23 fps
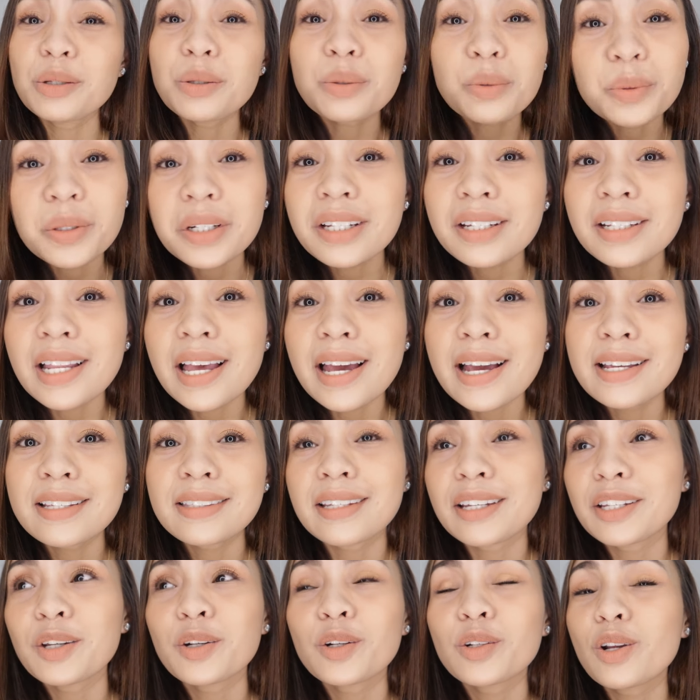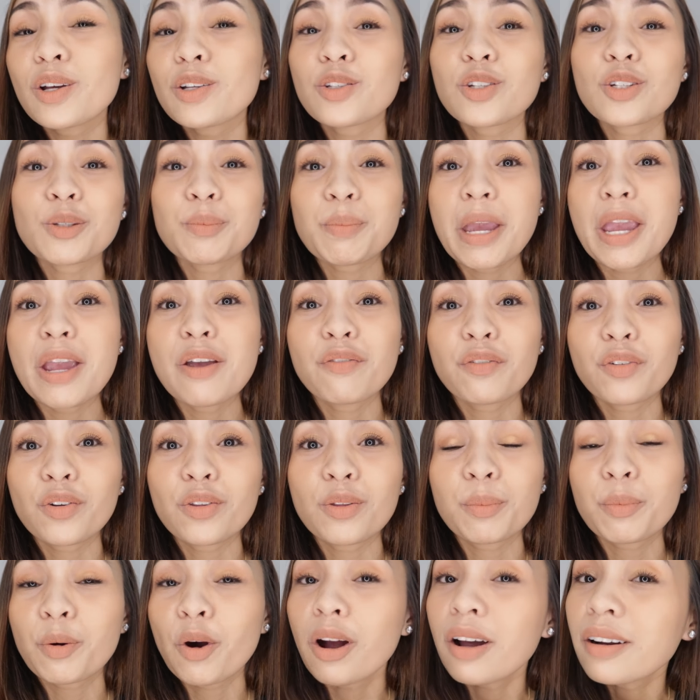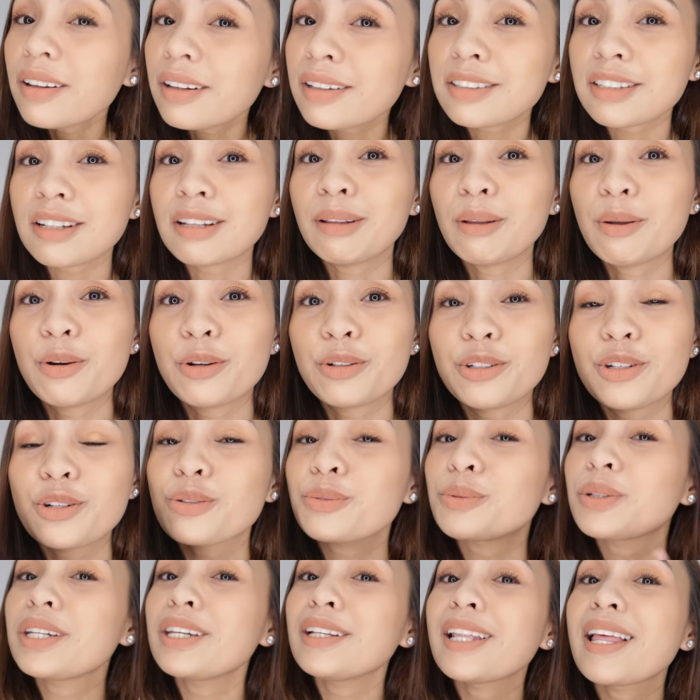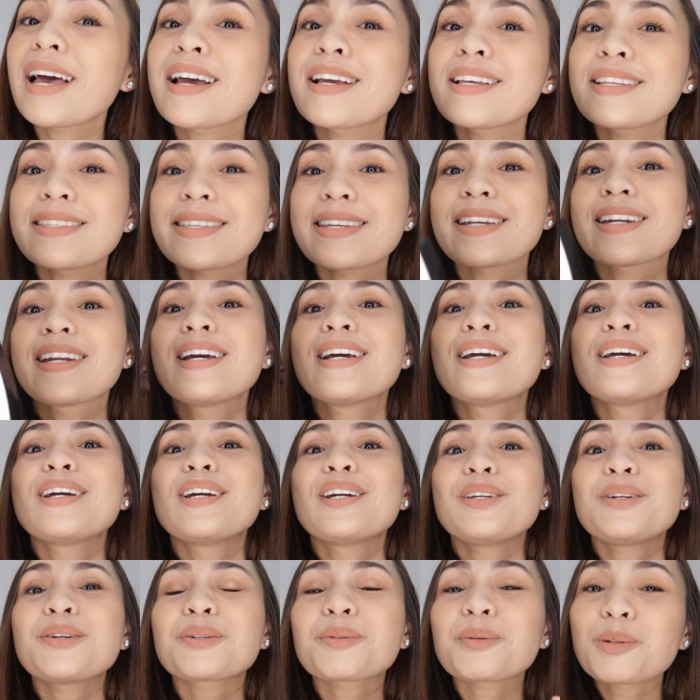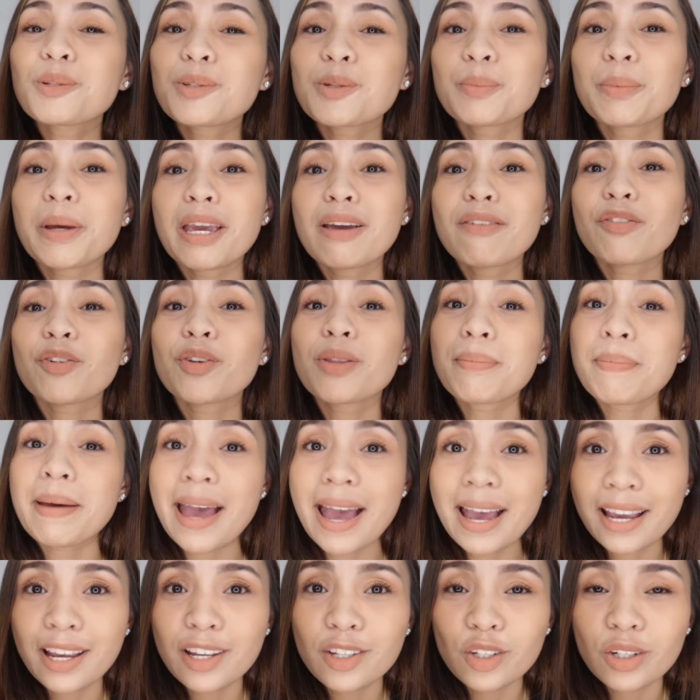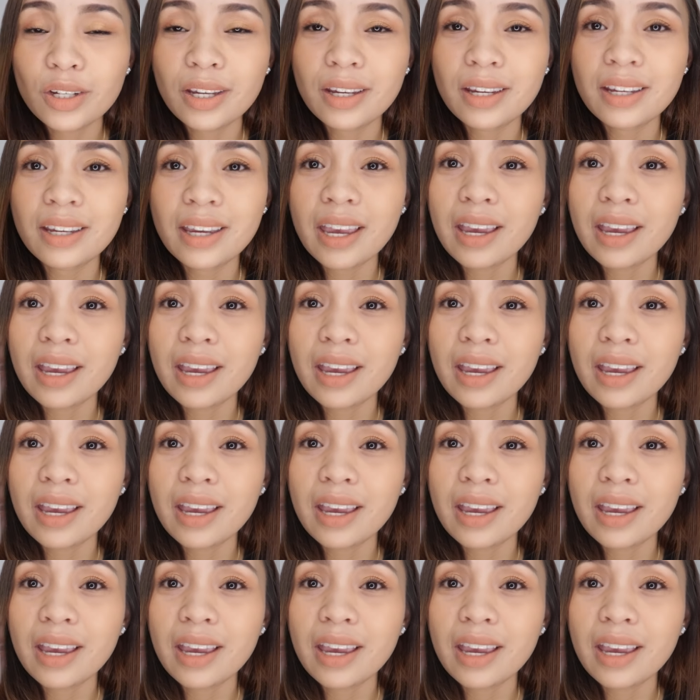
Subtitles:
you realize that you're not just paying for the product alone. You realize that you're also paying for the packaging